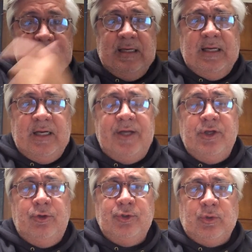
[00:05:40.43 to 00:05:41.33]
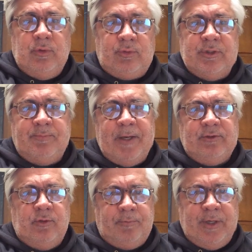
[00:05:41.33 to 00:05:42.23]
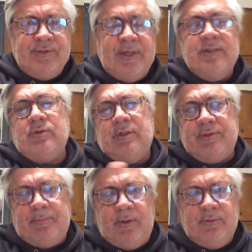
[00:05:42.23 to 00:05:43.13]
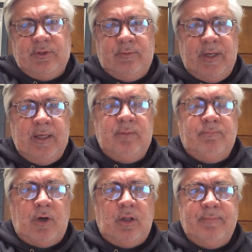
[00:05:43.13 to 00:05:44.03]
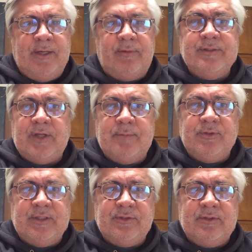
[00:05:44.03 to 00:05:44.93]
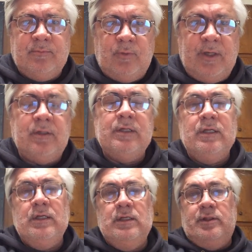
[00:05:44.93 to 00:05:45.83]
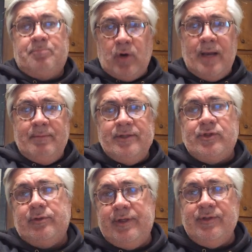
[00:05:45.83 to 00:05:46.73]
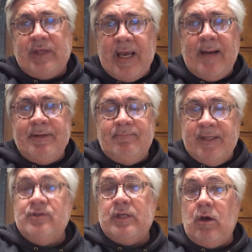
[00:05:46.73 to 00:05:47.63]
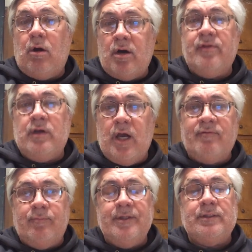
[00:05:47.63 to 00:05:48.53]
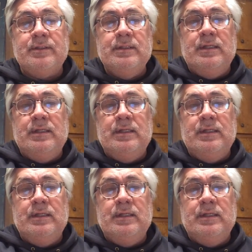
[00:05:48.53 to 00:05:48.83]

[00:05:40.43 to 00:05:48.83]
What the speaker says: unusual with respect to a presidential as opposed to a parliamentary type system where the prime minister and his cabinet basically are the government,